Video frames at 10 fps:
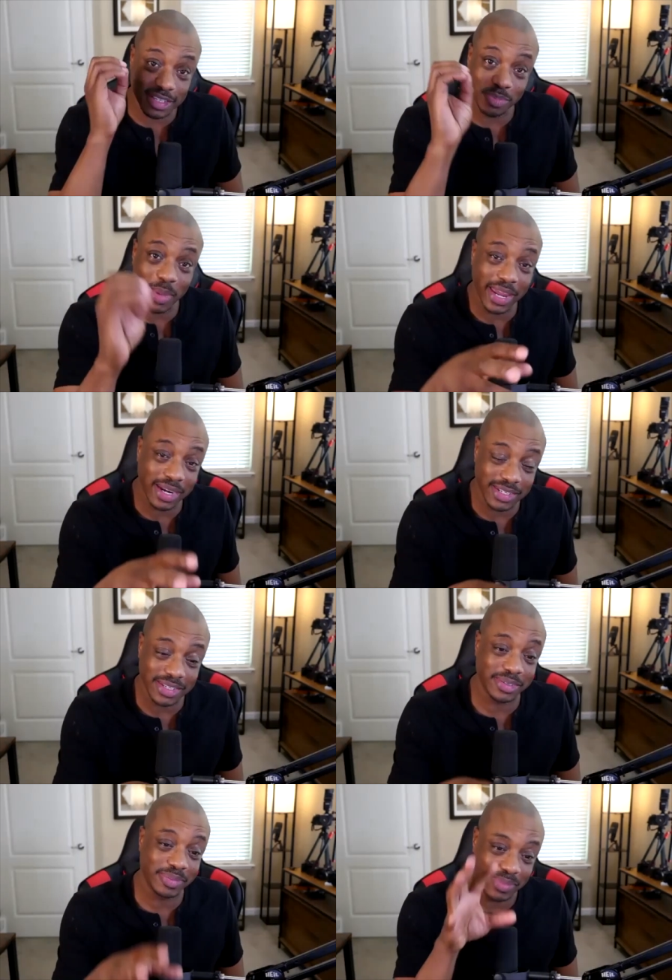as
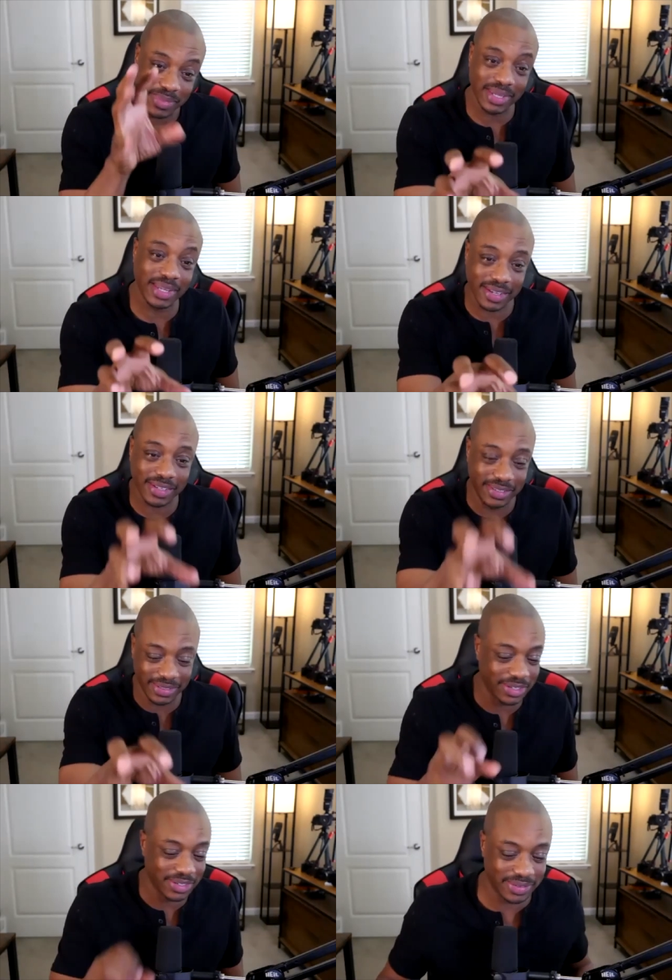magnetism. You know,
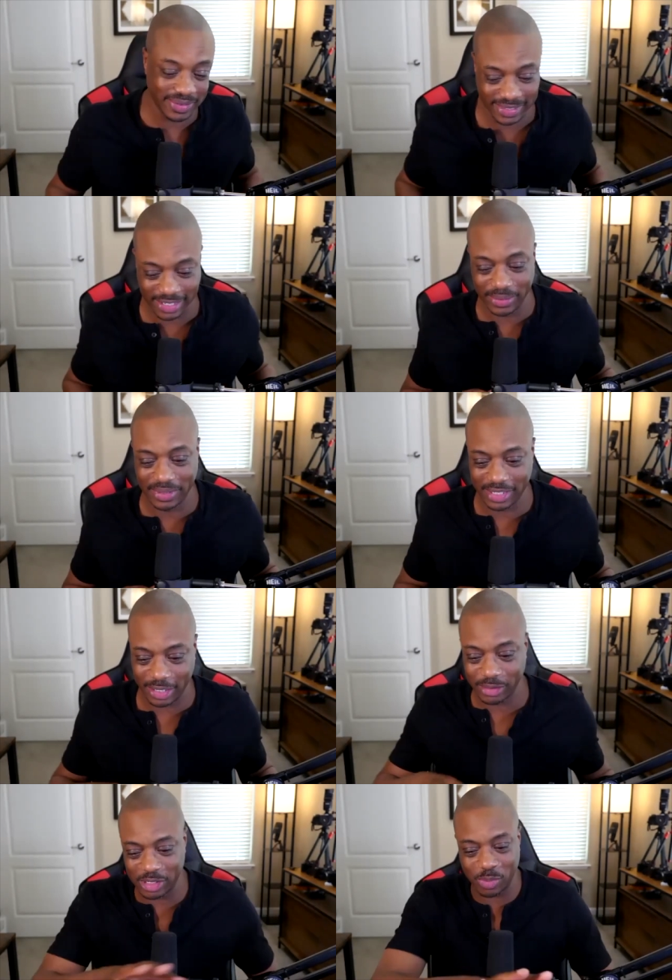you're don't
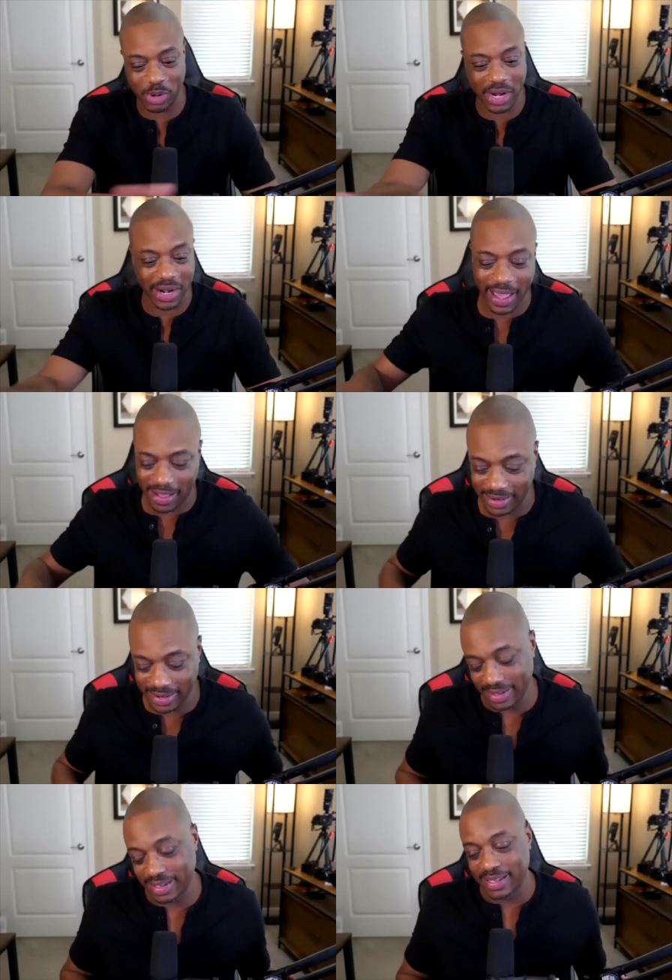don't spread it out.
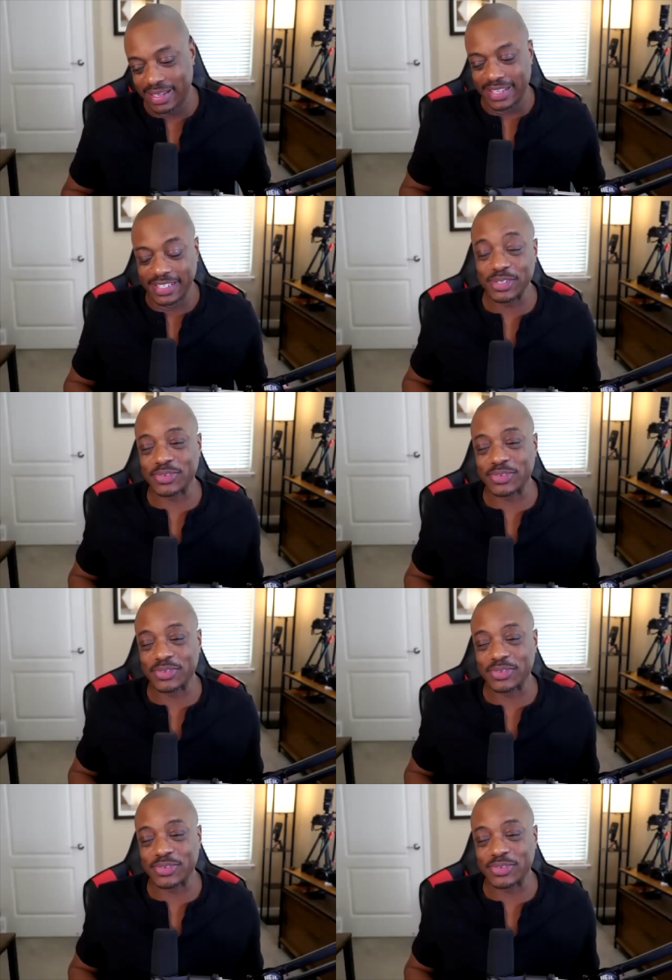This is